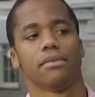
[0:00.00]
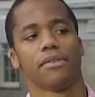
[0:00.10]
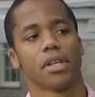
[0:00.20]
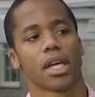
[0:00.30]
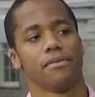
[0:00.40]
I
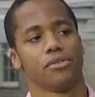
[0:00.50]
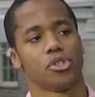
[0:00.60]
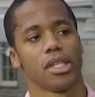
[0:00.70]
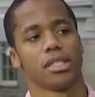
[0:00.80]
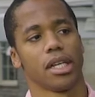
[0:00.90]
feel like I've
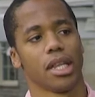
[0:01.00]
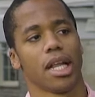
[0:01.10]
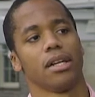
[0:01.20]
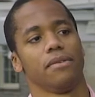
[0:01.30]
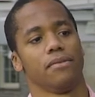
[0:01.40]
translated a
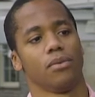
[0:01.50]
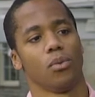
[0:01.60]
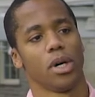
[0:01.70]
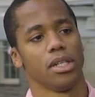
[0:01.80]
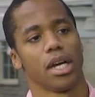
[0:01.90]
lot of
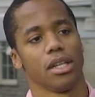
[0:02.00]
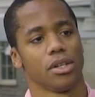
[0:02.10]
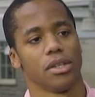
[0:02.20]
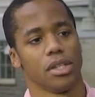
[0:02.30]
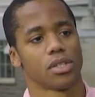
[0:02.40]
what I
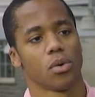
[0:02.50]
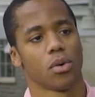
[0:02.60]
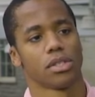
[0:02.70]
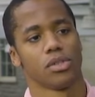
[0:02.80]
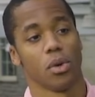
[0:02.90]
learned in this
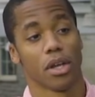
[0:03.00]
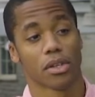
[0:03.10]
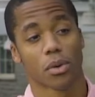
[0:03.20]
course to other